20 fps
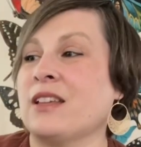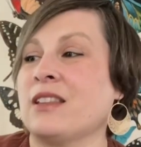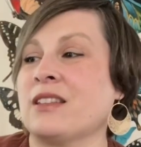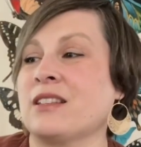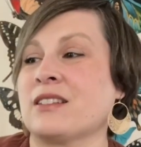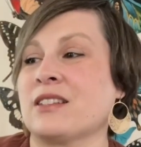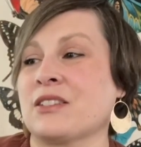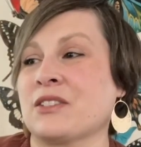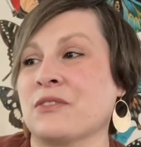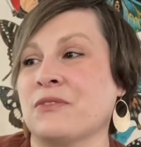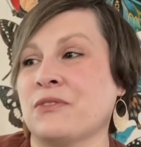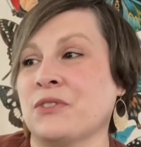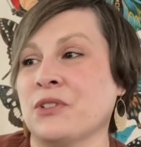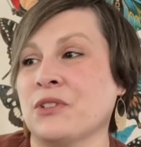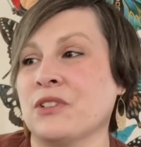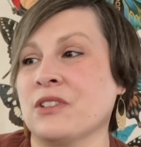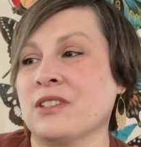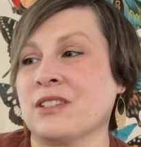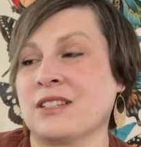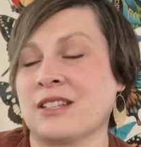This is a
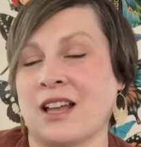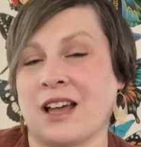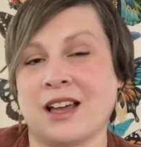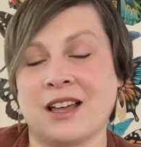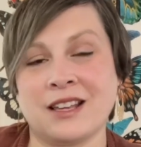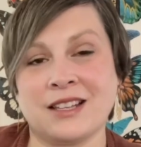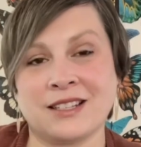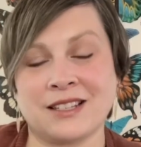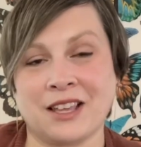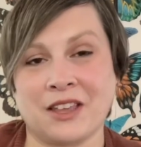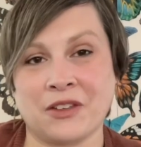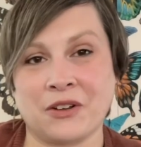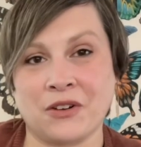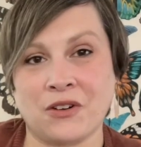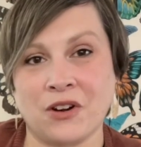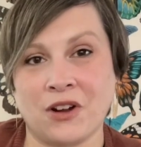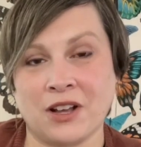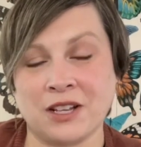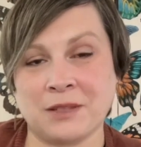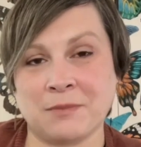full-size leather
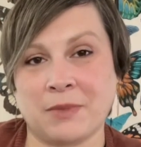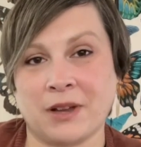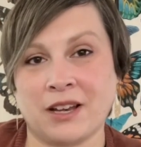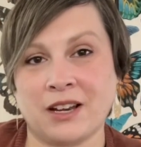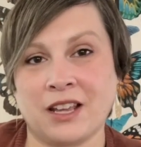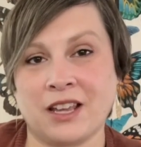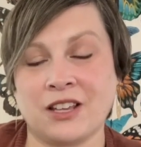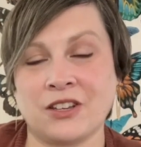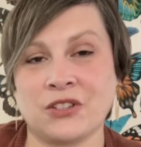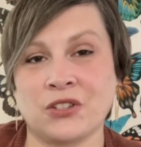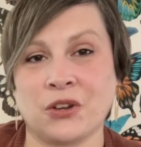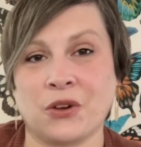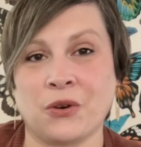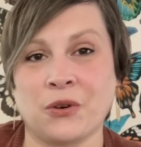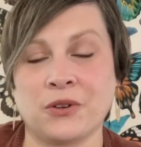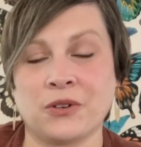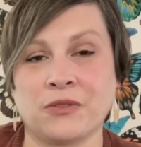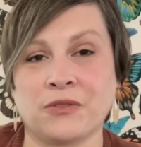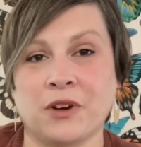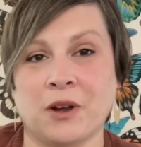crossbody
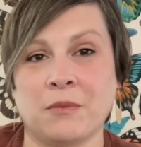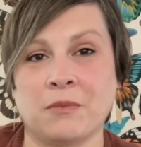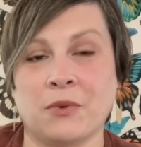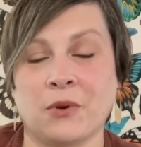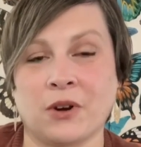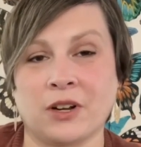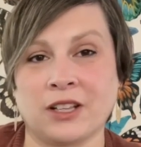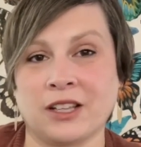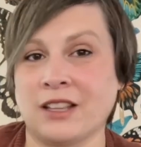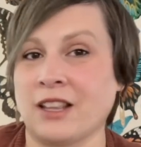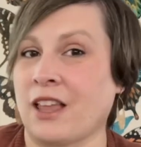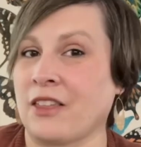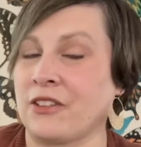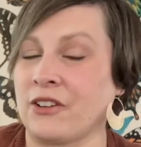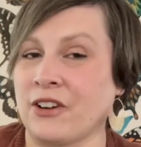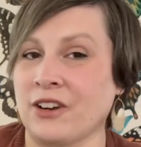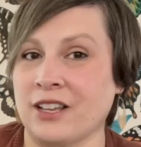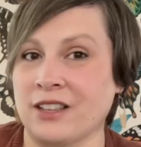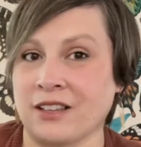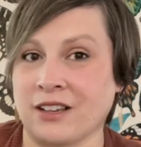tote from Portland
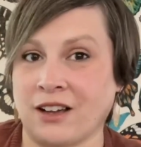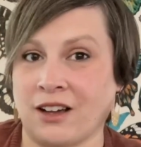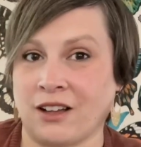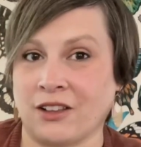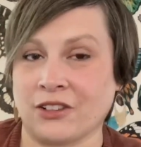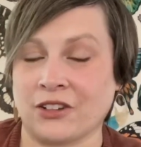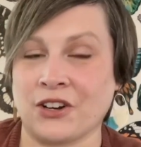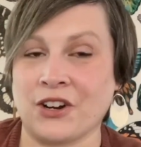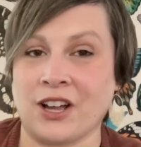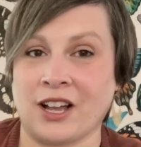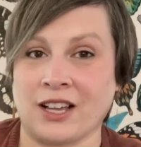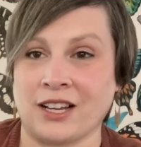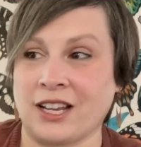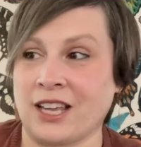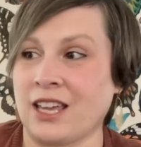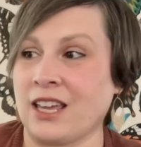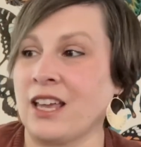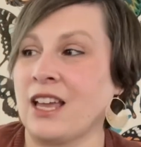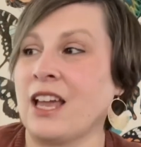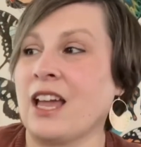Leather in the color
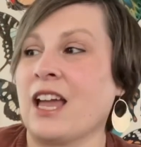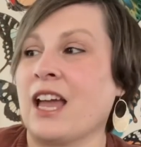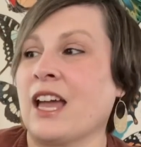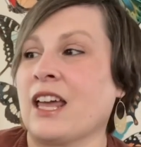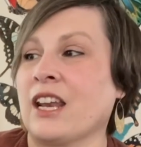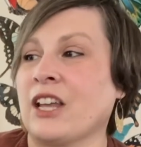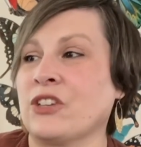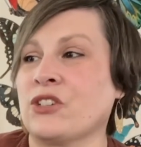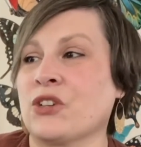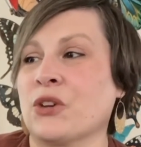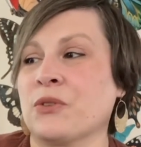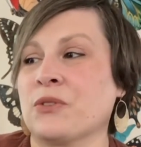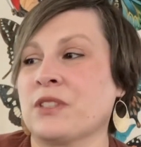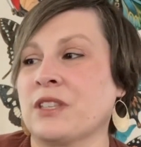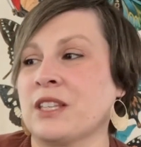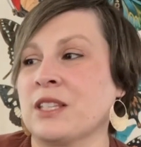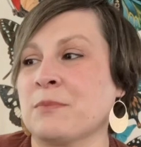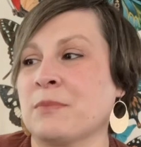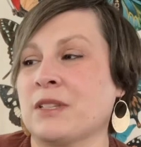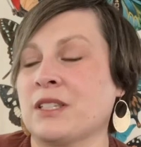Honey. And I chose
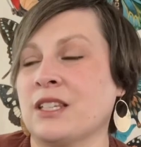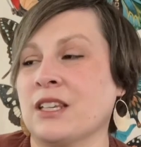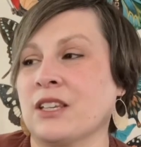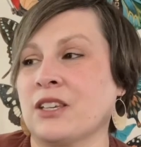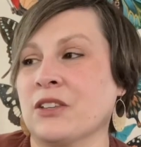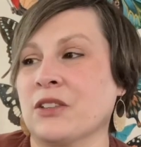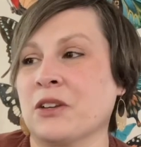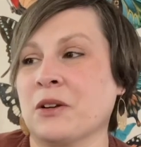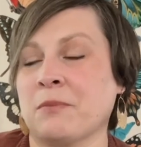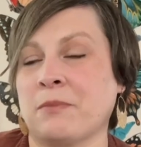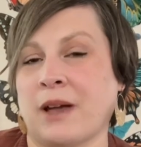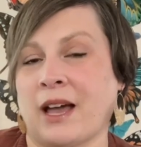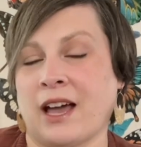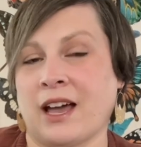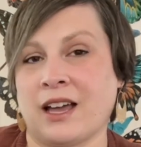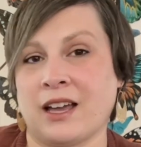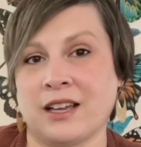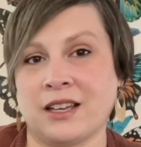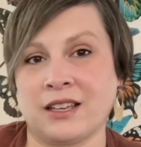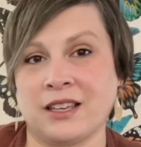this particular
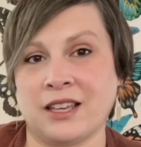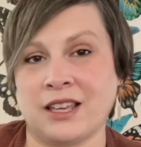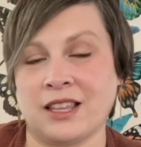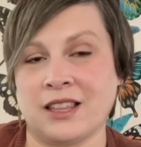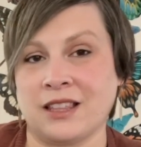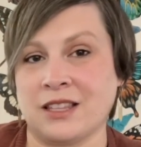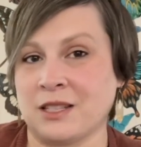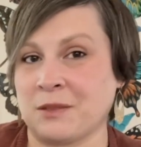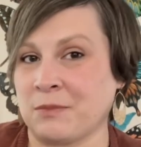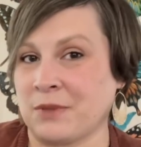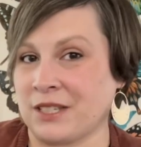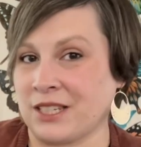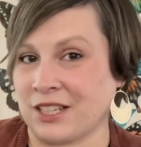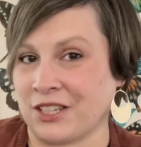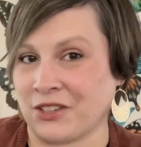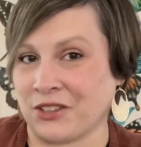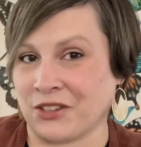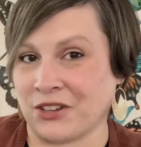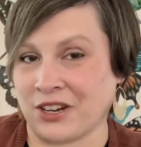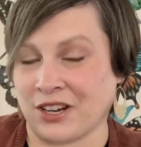bag in this
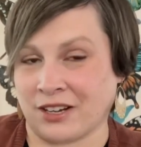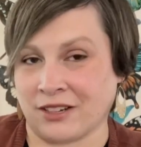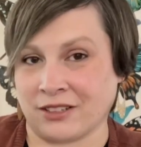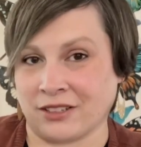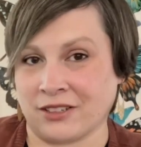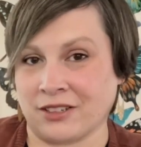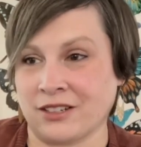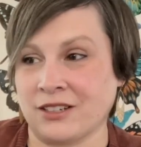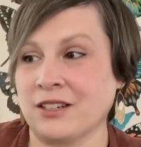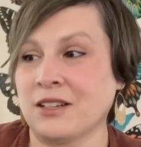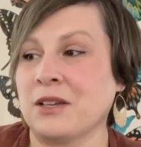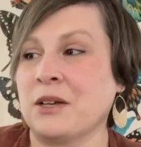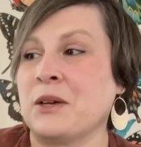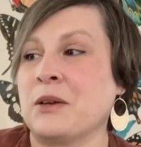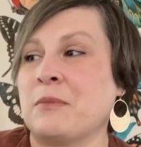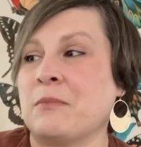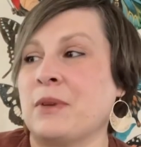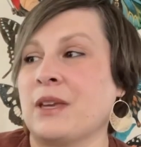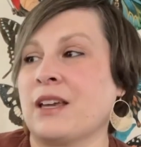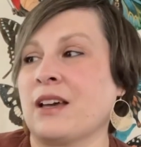particular color
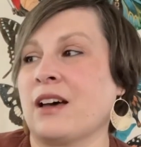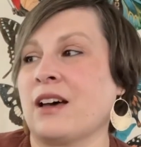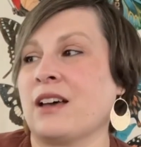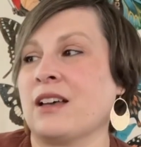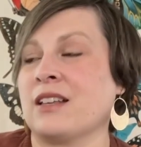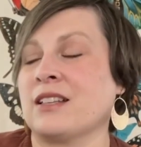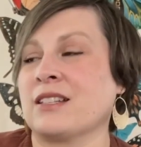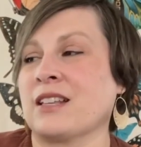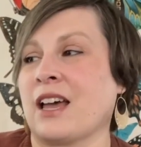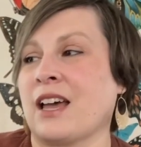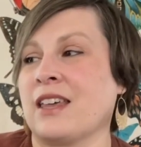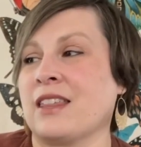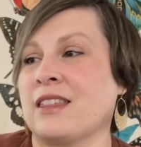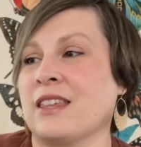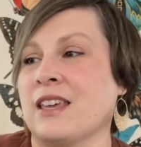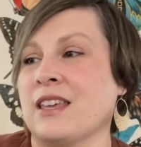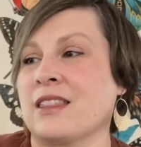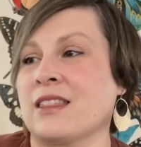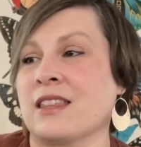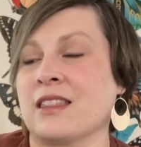because I
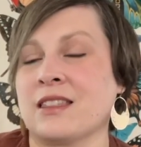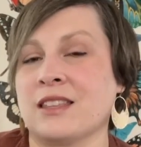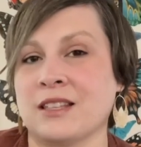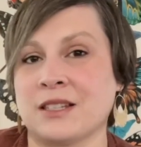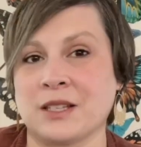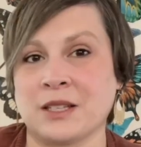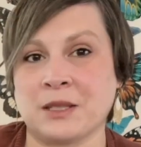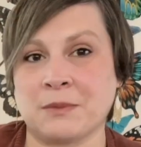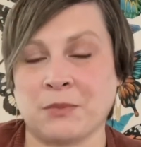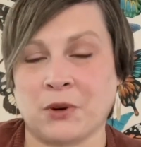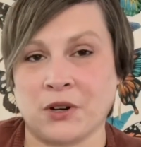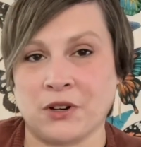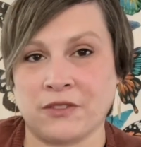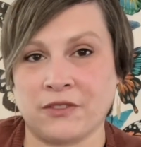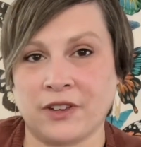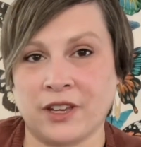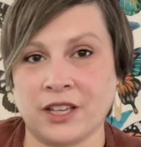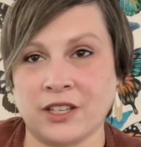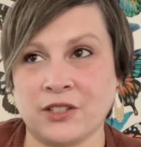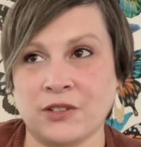think that this is
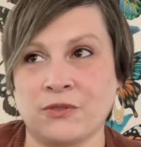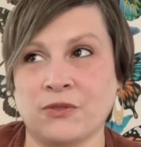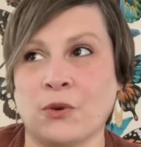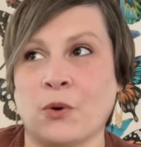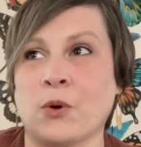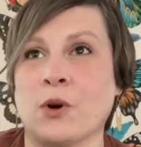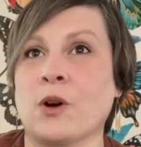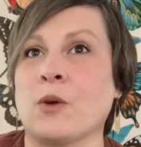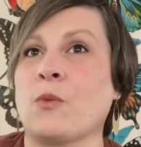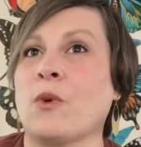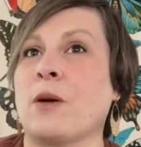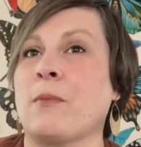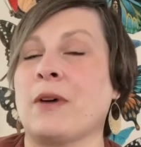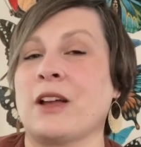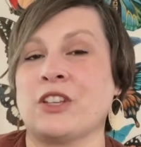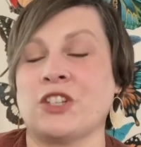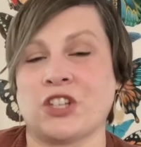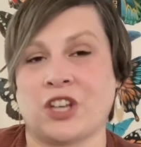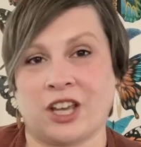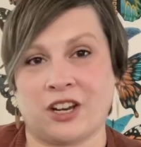perfect for what
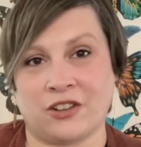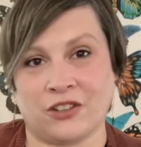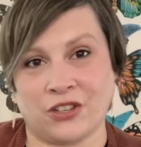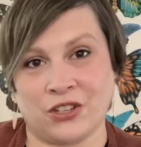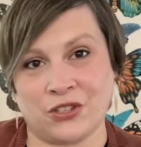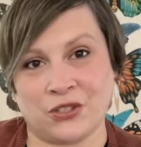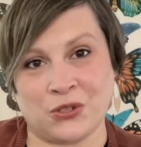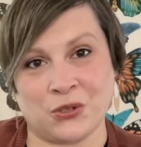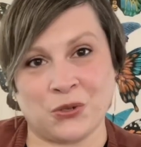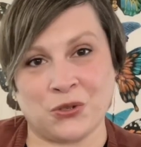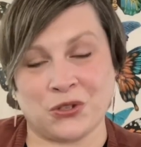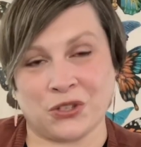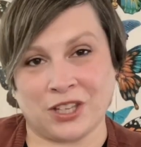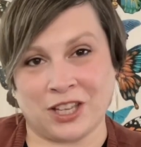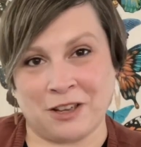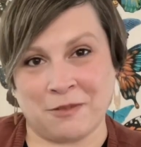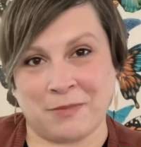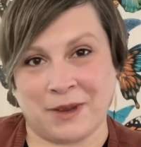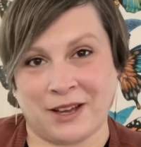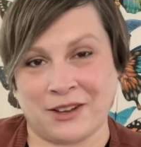my channel is
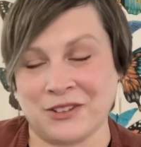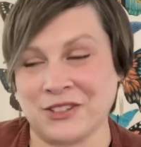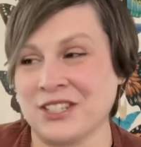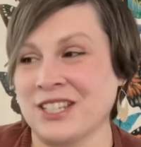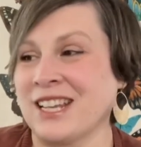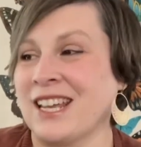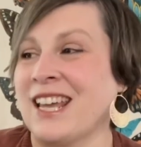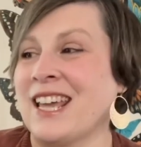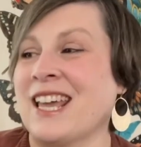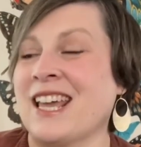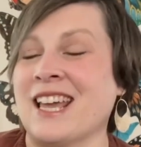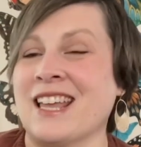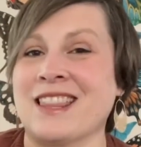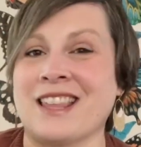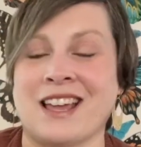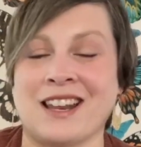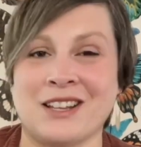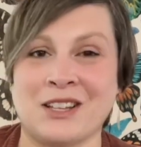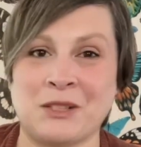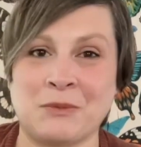usually about, and
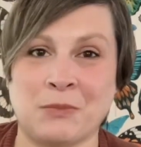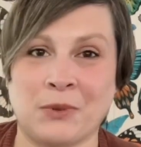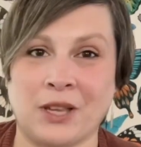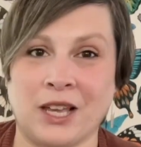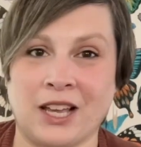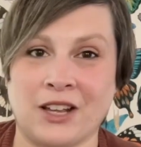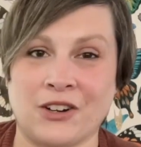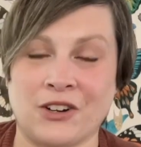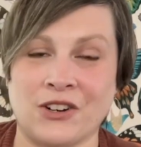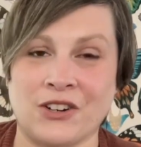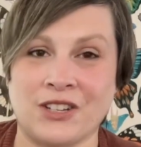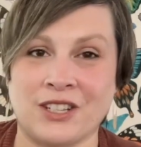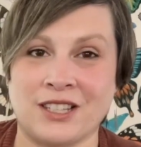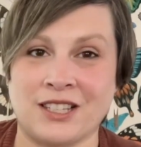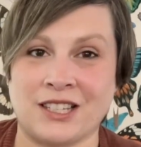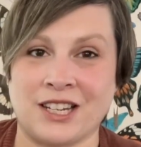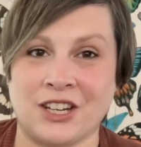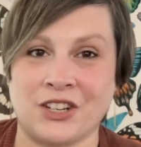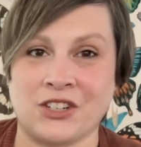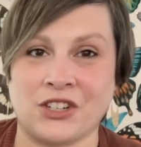that is planners,
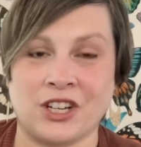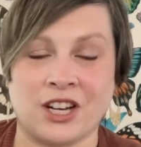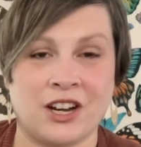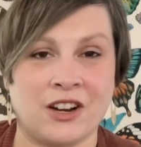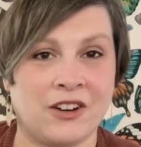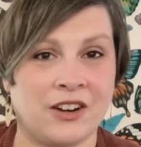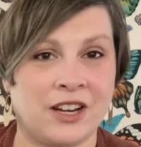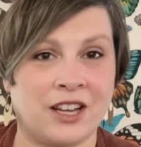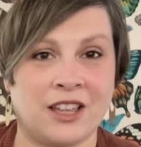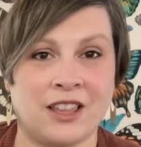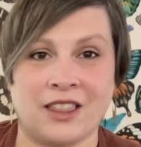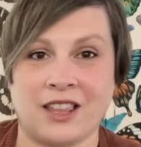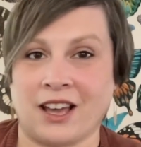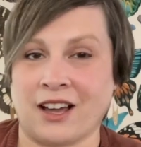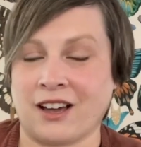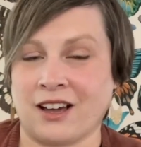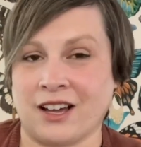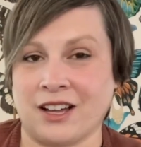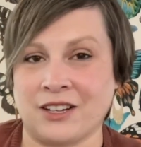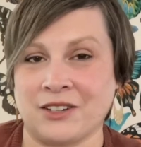stationery, and
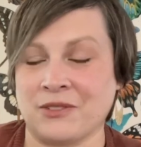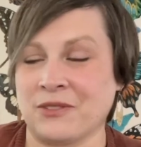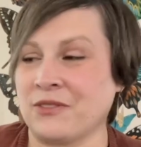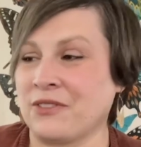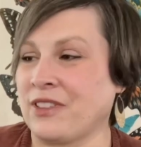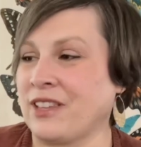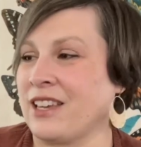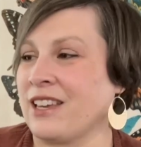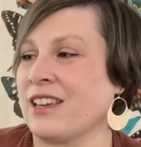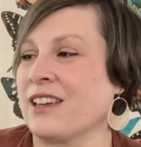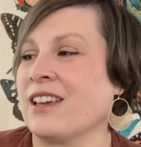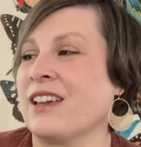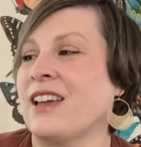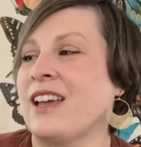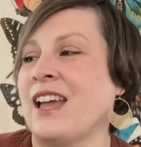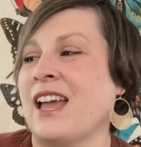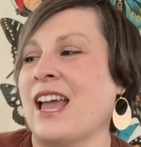that kind of thing.